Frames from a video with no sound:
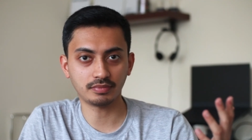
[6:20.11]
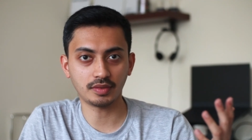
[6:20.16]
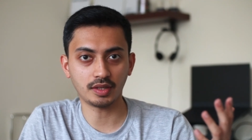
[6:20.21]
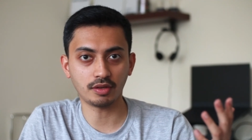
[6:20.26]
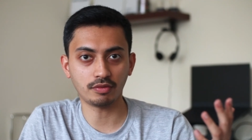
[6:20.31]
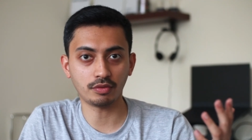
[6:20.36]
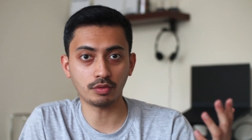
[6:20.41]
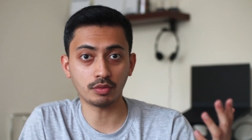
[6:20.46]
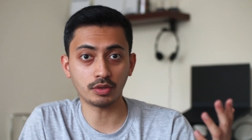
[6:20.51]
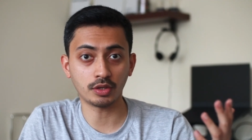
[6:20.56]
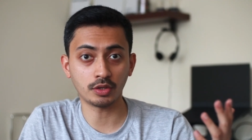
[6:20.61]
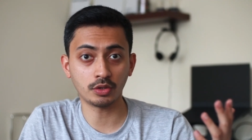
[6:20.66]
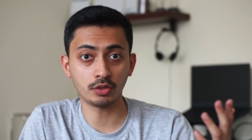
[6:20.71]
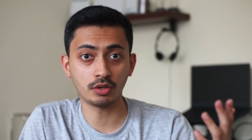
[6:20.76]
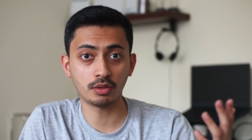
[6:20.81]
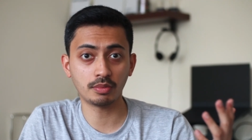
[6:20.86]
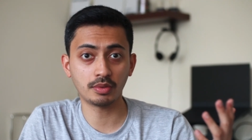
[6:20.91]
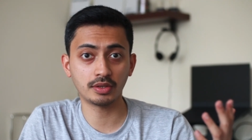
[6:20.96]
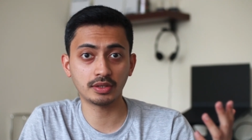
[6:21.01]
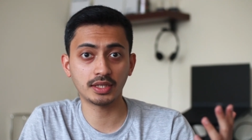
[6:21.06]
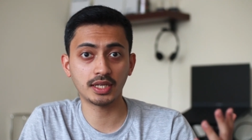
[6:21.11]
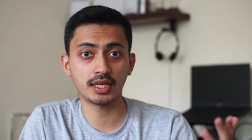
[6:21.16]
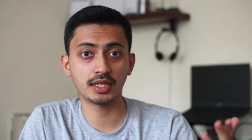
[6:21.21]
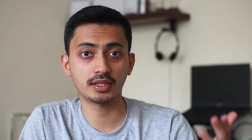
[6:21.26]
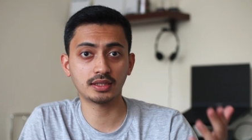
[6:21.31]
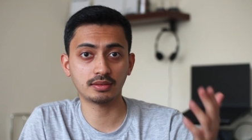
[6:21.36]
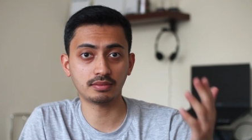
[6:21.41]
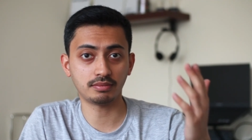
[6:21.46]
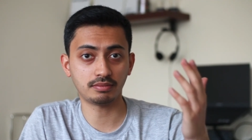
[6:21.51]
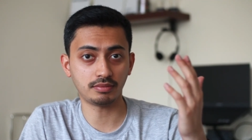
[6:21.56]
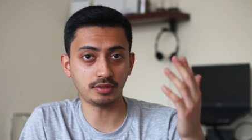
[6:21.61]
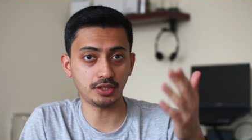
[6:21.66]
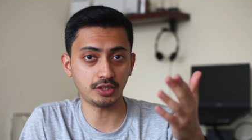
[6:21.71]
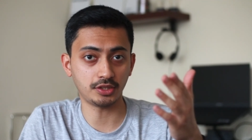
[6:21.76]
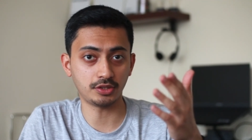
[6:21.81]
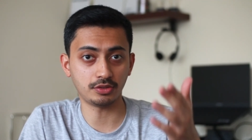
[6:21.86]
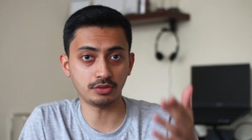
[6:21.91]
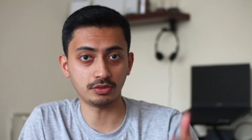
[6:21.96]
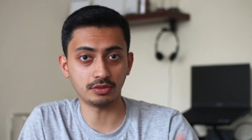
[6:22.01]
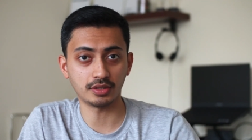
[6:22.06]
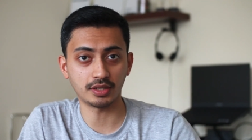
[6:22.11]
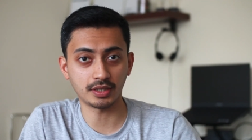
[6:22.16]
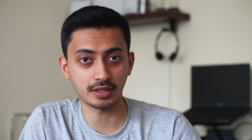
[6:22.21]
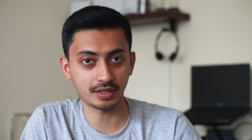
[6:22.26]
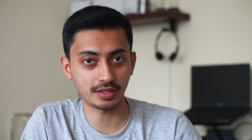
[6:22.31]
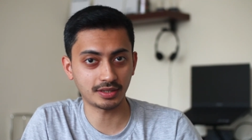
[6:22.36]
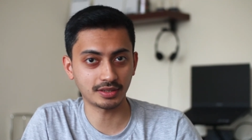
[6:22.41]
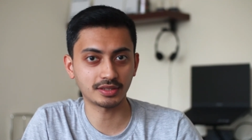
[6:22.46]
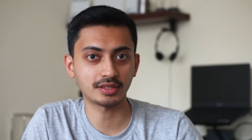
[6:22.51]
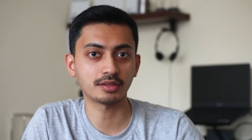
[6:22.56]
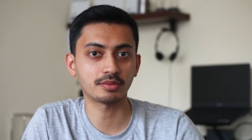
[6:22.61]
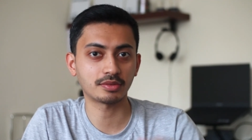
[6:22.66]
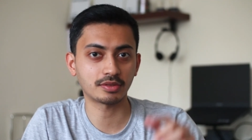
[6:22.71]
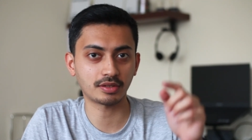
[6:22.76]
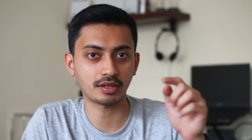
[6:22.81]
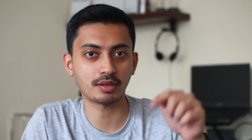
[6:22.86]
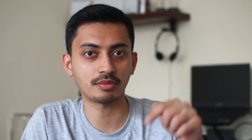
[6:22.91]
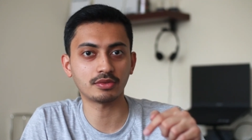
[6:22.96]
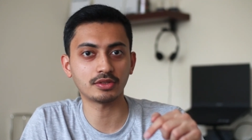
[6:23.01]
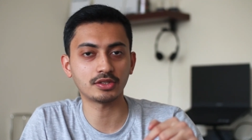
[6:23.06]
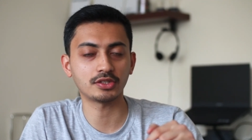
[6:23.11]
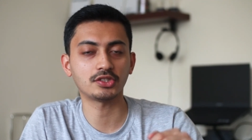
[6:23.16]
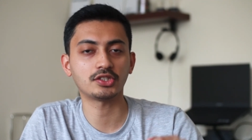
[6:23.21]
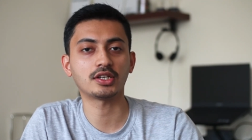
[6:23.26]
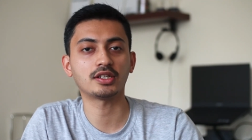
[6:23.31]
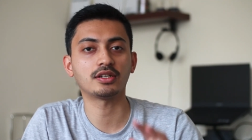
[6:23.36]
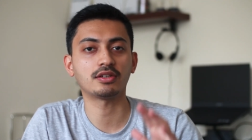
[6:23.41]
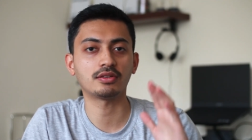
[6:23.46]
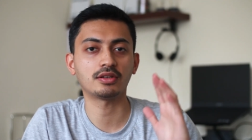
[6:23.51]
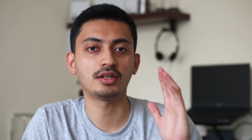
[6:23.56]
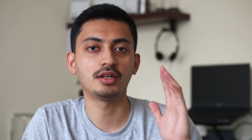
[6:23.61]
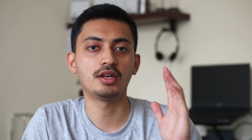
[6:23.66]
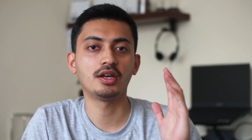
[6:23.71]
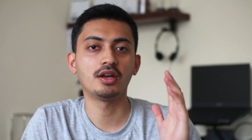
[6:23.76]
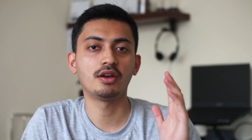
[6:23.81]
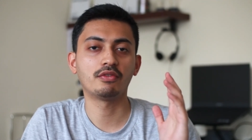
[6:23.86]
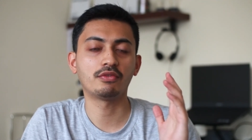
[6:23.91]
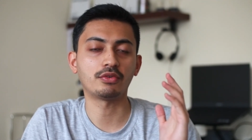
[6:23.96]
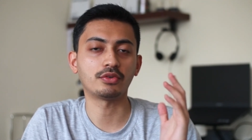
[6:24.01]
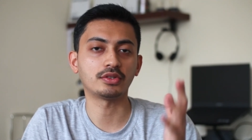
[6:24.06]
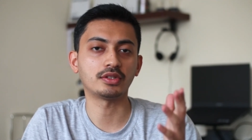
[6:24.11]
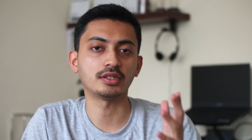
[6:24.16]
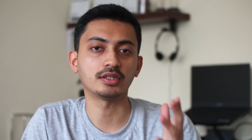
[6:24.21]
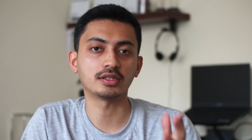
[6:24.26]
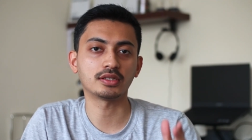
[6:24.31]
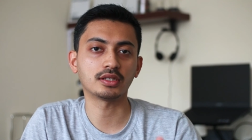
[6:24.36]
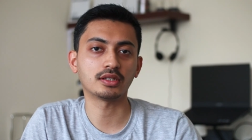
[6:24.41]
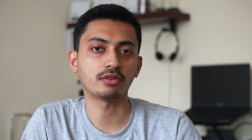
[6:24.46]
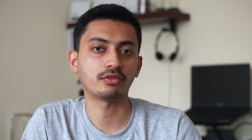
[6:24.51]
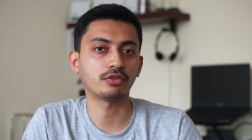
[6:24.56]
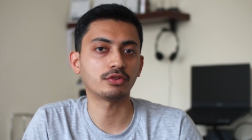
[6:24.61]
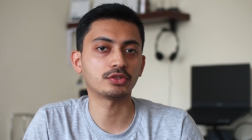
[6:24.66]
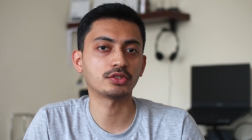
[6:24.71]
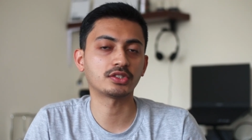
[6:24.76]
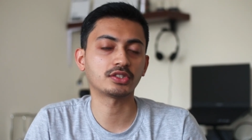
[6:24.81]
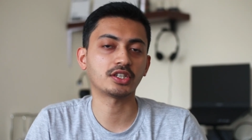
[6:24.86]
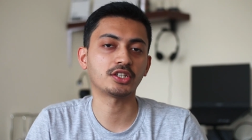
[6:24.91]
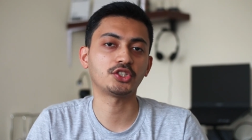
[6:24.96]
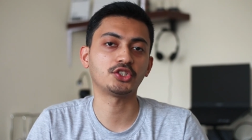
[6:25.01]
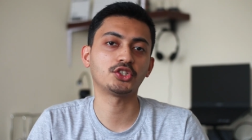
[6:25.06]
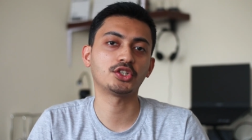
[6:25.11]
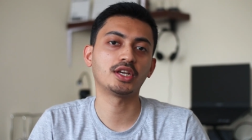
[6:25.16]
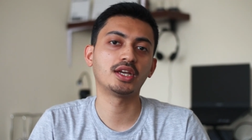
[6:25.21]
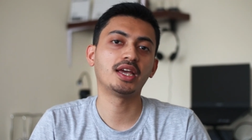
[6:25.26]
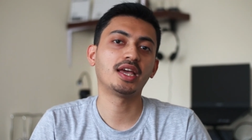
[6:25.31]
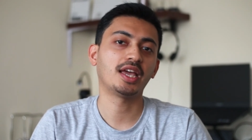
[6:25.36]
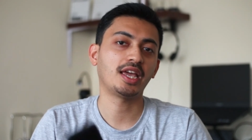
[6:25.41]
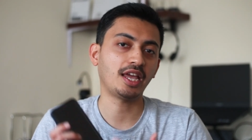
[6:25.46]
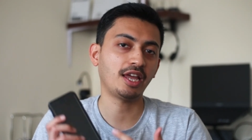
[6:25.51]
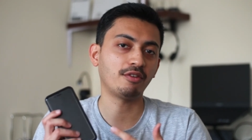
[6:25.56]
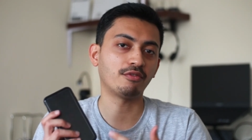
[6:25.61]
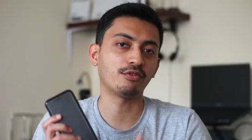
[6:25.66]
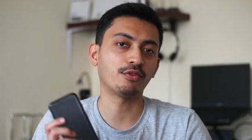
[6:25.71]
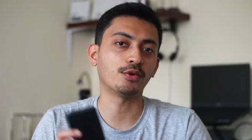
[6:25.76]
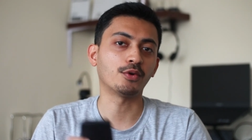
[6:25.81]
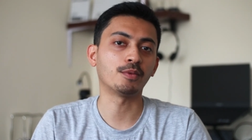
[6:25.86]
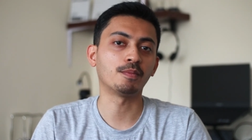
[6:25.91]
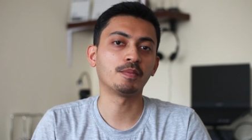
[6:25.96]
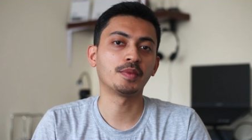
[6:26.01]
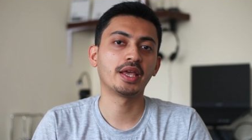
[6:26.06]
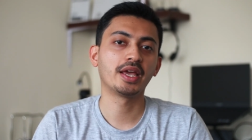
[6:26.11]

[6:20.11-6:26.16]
if you want to know about that, please do subscribe to this channel for such info.